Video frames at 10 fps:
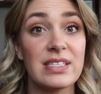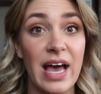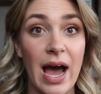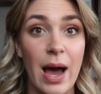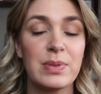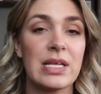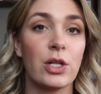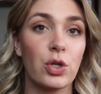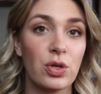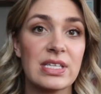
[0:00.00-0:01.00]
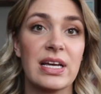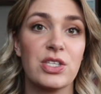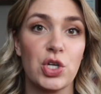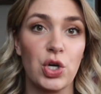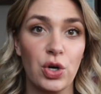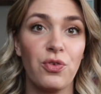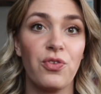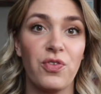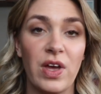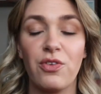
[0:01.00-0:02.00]
these apps that looks like it's a good
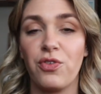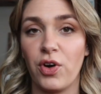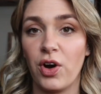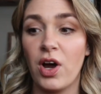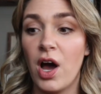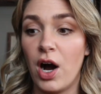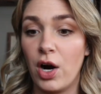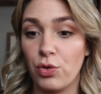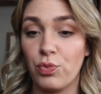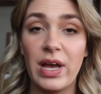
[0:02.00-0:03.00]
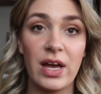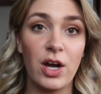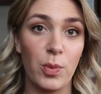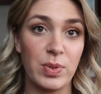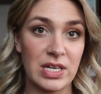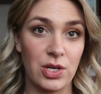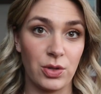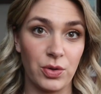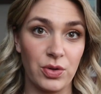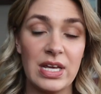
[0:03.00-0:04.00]
fit for our rig, our
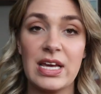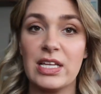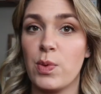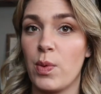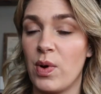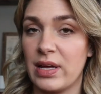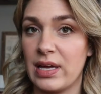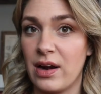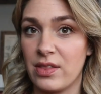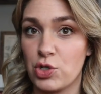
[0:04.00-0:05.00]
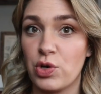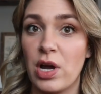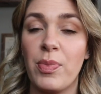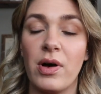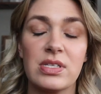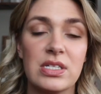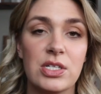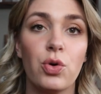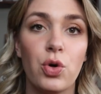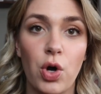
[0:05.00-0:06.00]
particular needs, what we want to get out of the trip, I'll
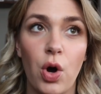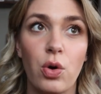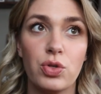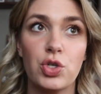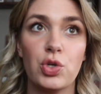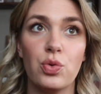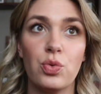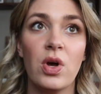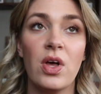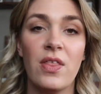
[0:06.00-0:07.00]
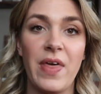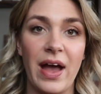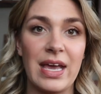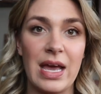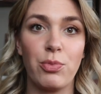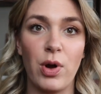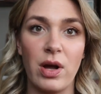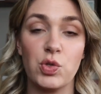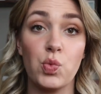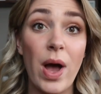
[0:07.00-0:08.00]
still go to that
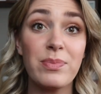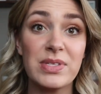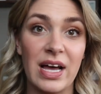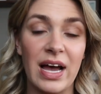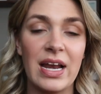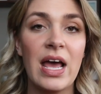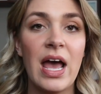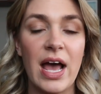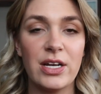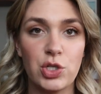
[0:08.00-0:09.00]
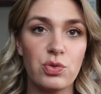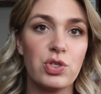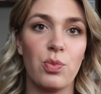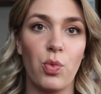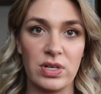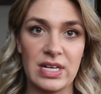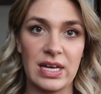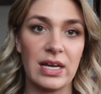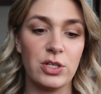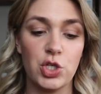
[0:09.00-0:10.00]
campground's website and do some more
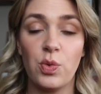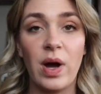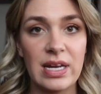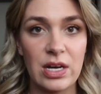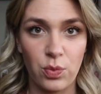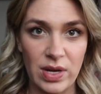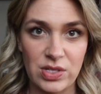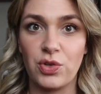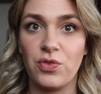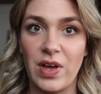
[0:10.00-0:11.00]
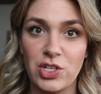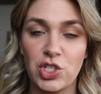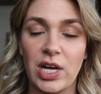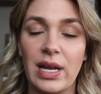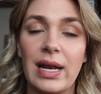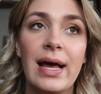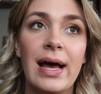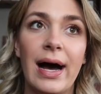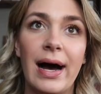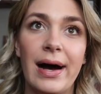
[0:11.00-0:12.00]
digging. Do I need a reservation?
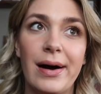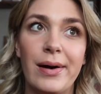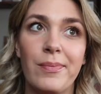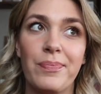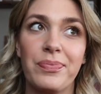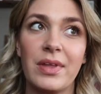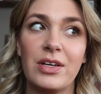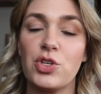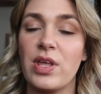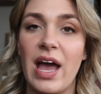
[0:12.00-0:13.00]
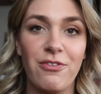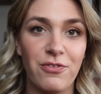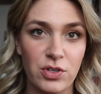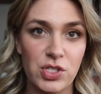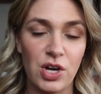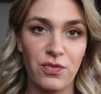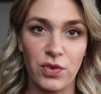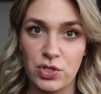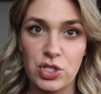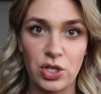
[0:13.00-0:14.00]
Um, do they have first come,
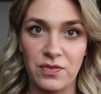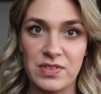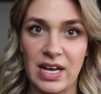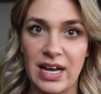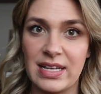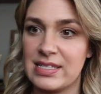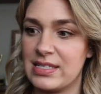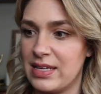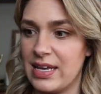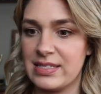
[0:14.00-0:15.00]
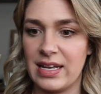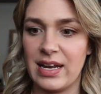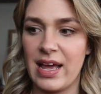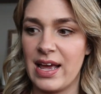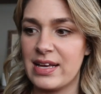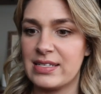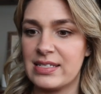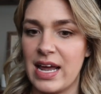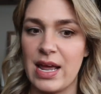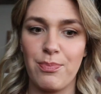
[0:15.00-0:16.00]
first serve sites? Is it a
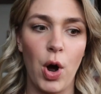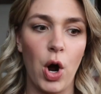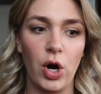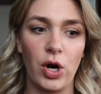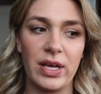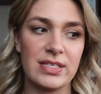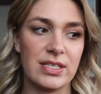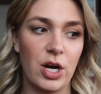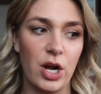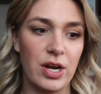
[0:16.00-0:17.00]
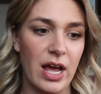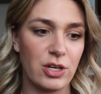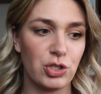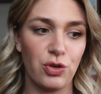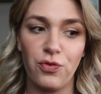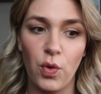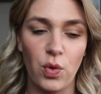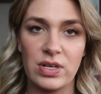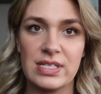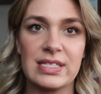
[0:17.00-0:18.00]
state park? Is it on national
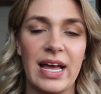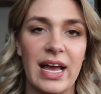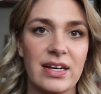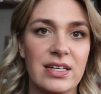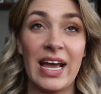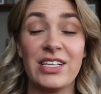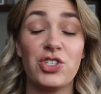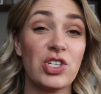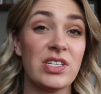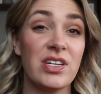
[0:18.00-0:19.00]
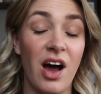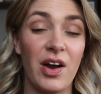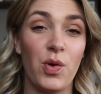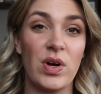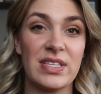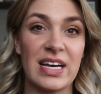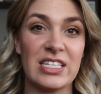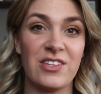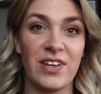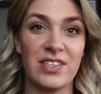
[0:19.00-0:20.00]
forest land? It's just not a one
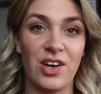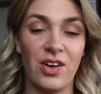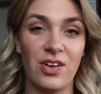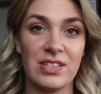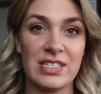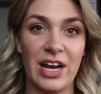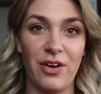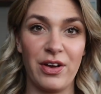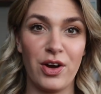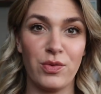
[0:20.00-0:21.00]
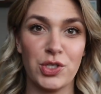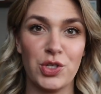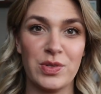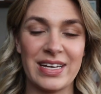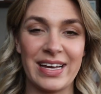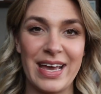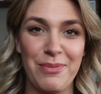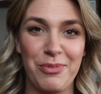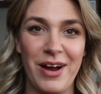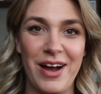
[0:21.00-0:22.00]
size fits all scenario when choosing a
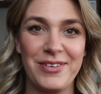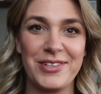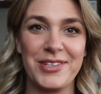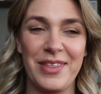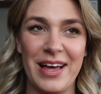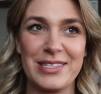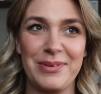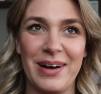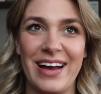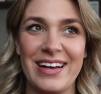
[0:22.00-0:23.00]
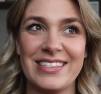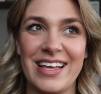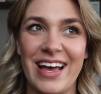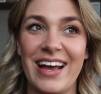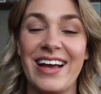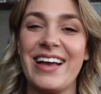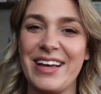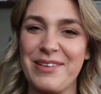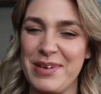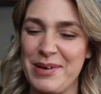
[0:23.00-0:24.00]
campground. So that's why I say
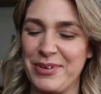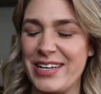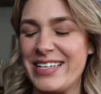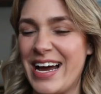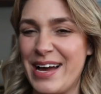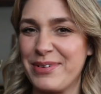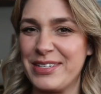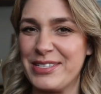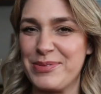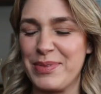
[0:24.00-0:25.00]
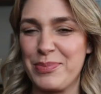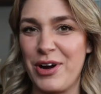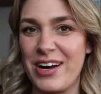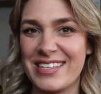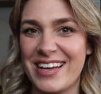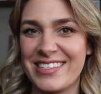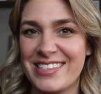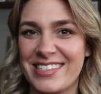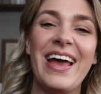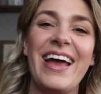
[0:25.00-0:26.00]
it can be a pretty time consuming process.